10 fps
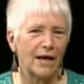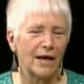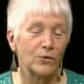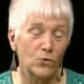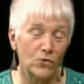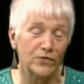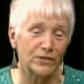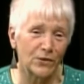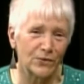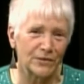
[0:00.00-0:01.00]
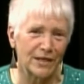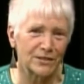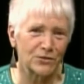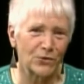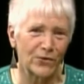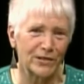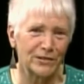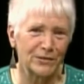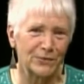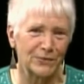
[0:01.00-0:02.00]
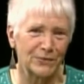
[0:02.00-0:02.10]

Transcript: And who have you told that story to?